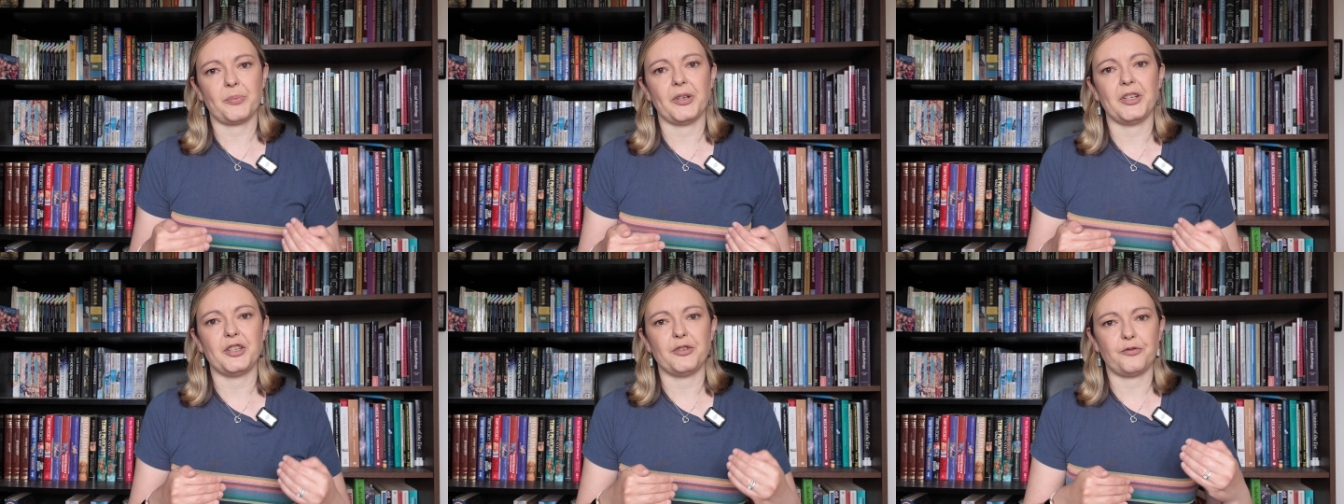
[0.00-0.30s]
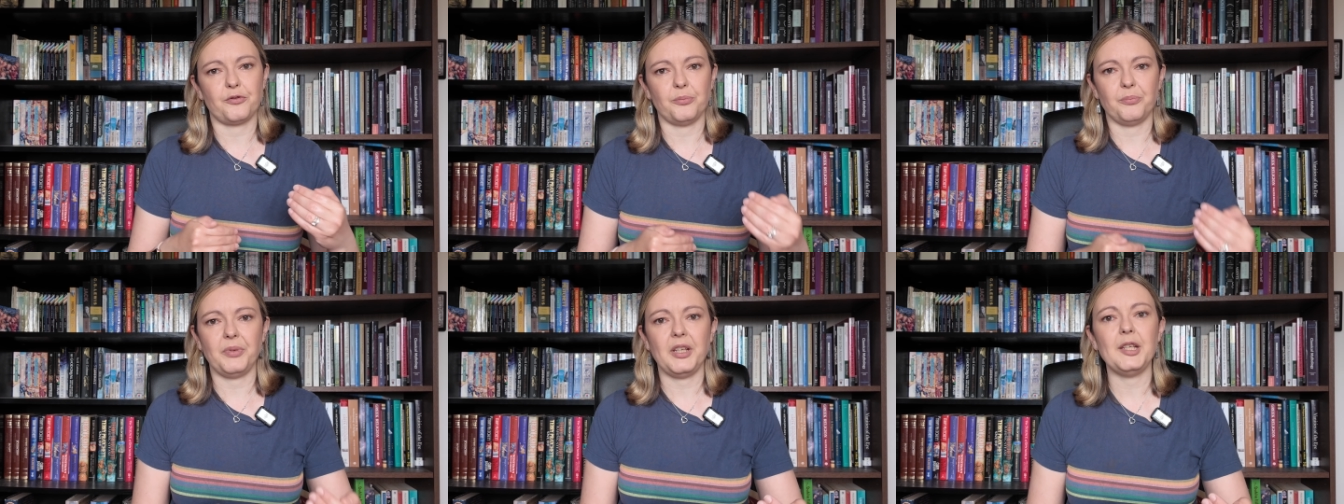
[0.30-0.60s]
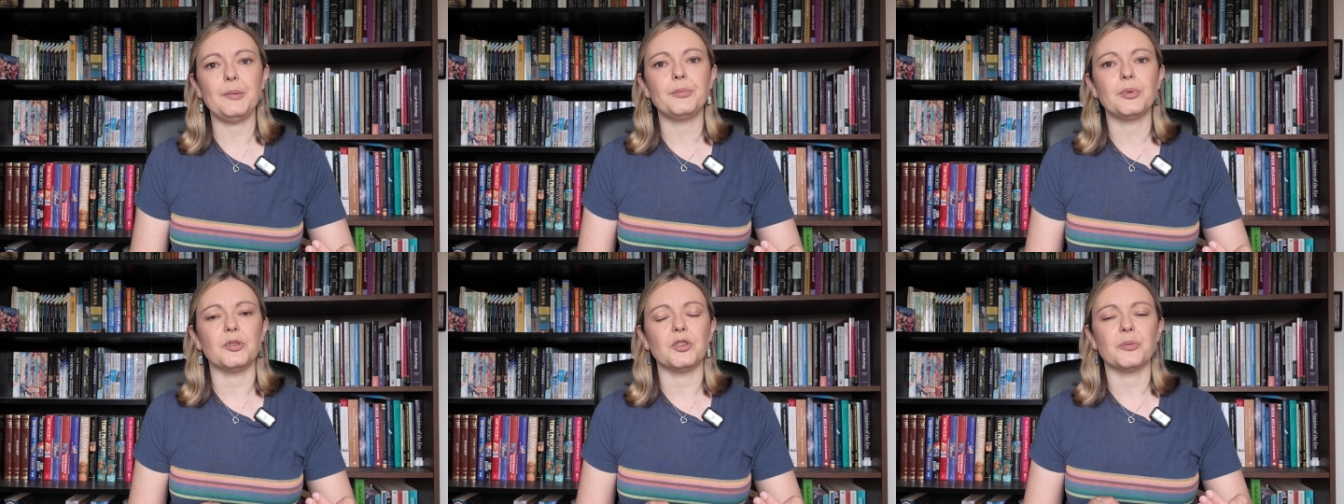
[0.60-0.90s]
by different
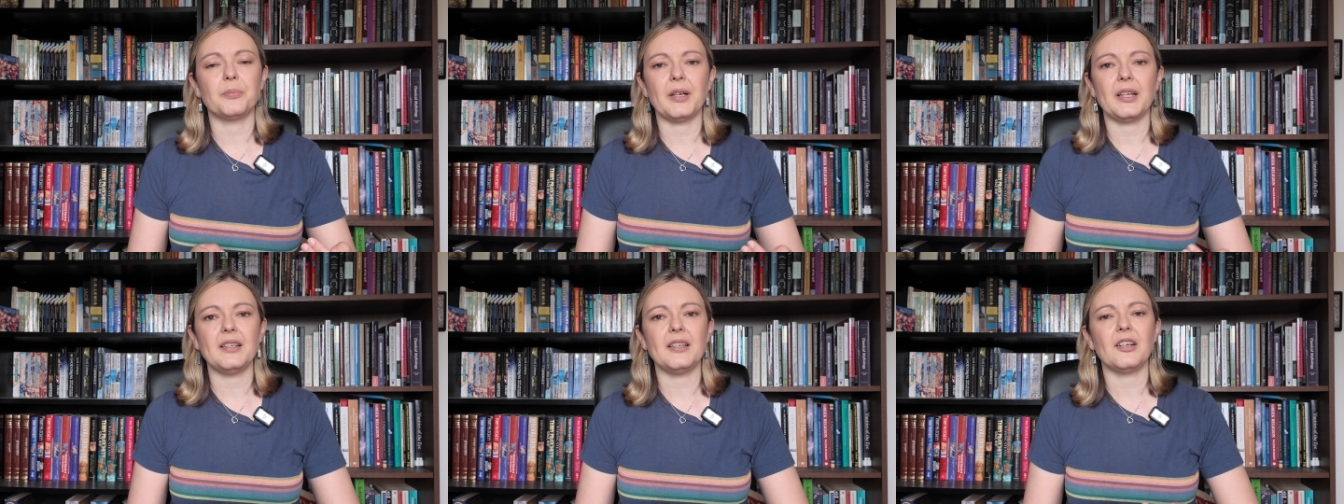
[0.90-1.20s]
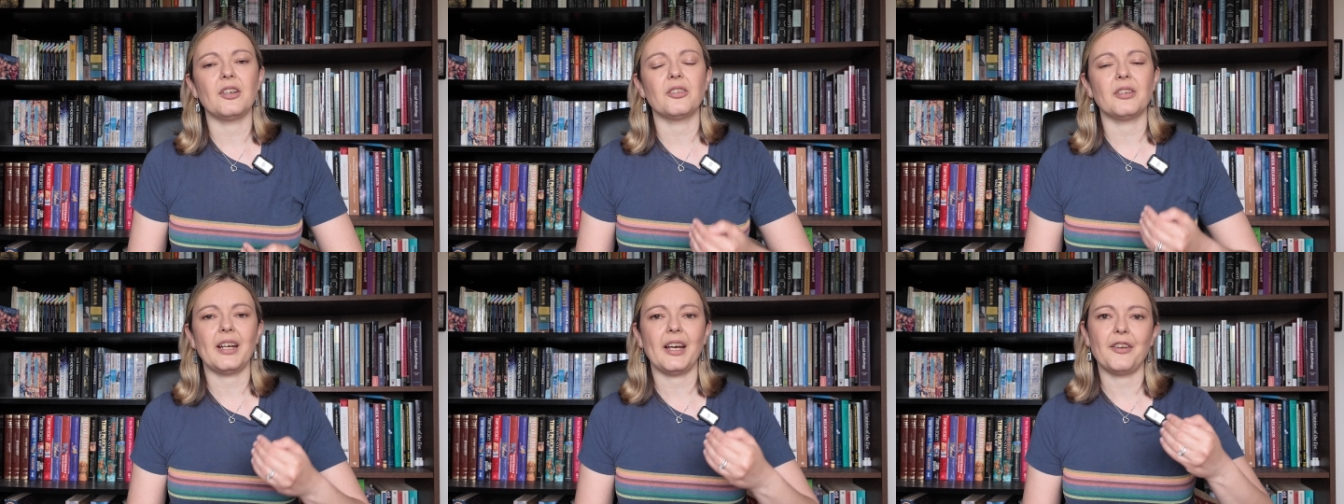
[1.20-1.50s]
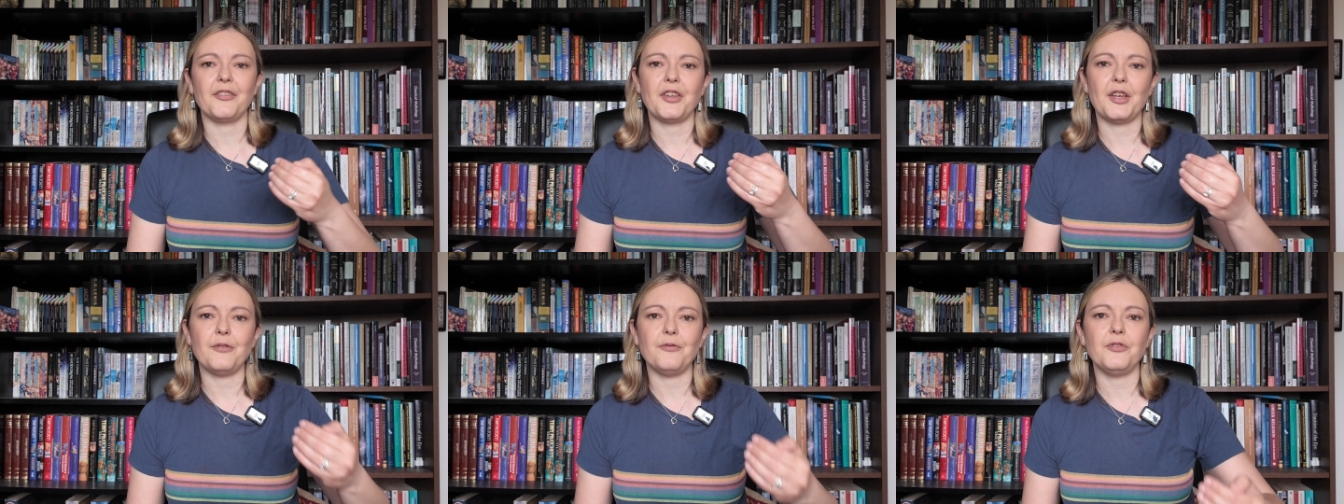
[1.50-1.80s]
people depending on
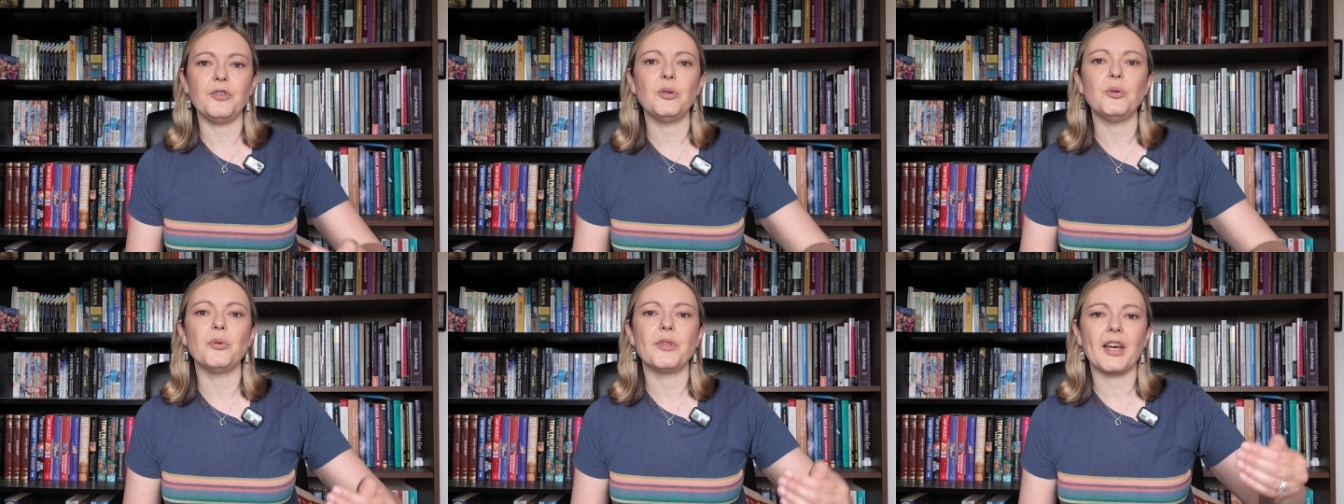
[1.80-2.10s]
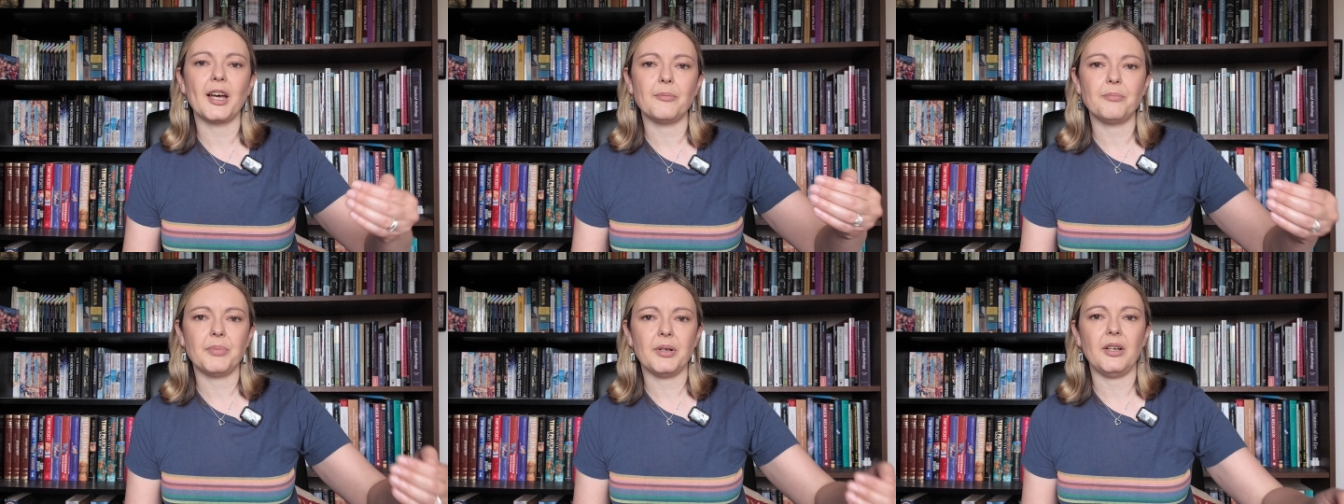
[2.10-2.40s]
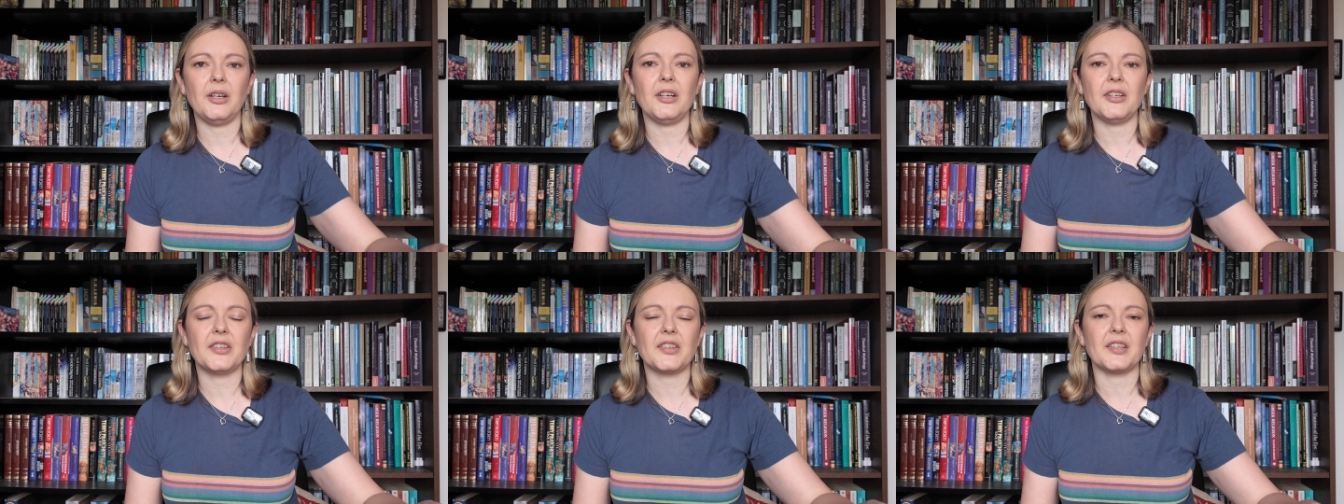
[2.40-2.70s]
how they view that
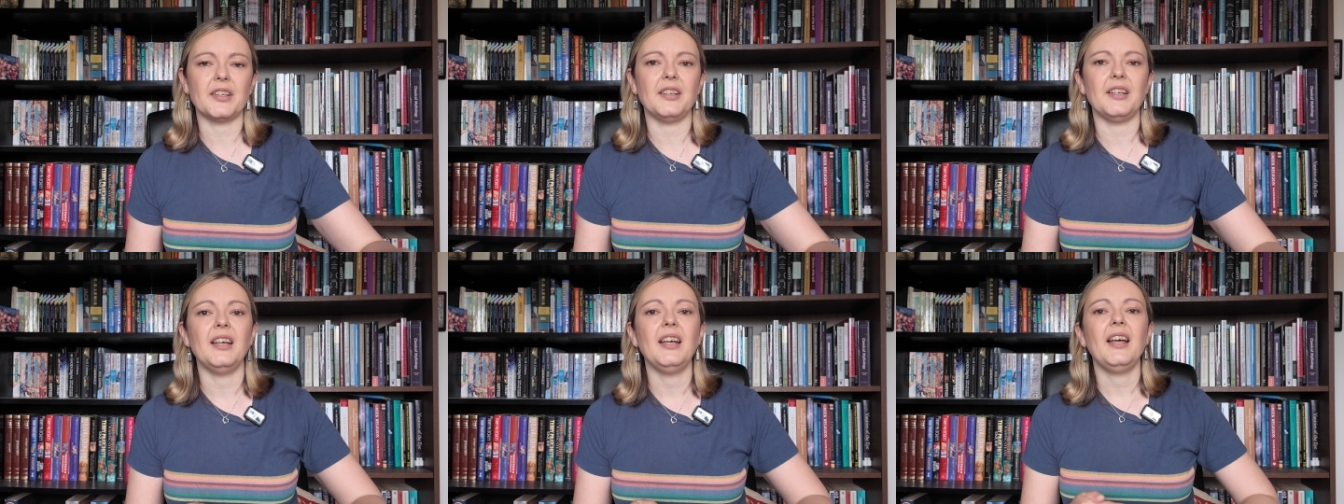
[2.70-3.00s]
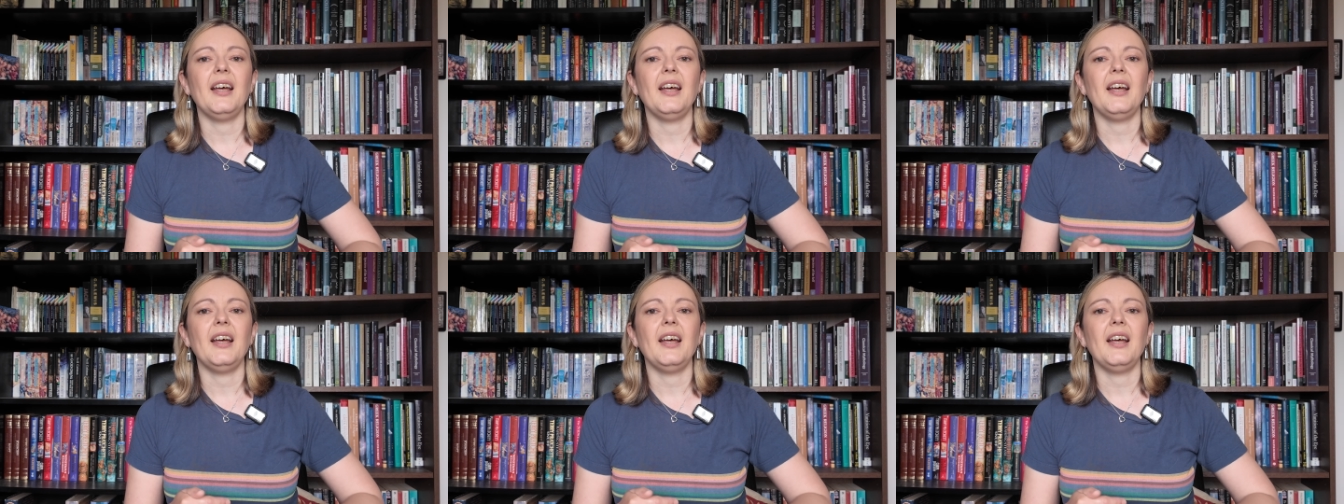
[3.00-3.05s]
person